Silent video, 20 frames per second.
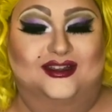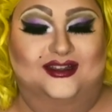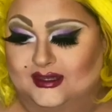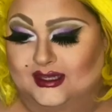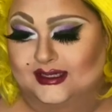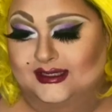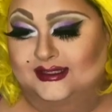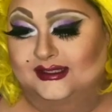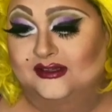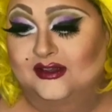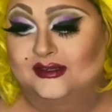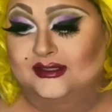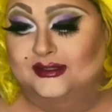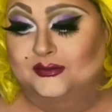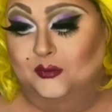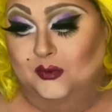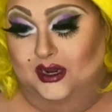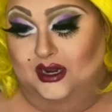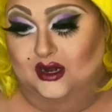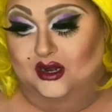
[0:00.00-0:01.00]
This looks
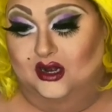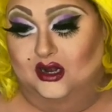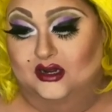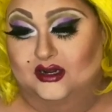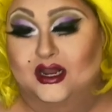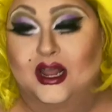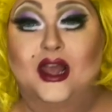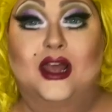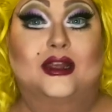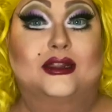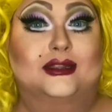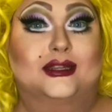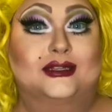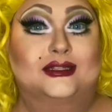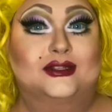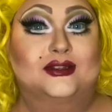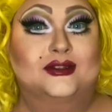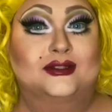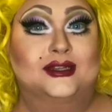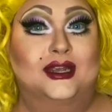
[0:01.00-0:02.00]
weird.
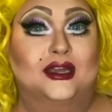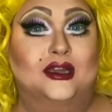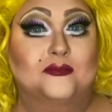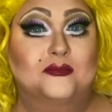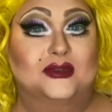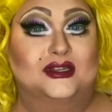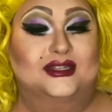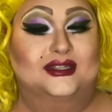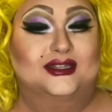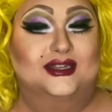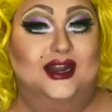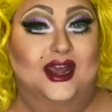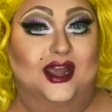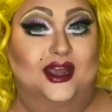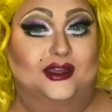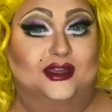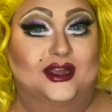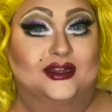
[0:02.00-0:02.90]
This looks like a mistake.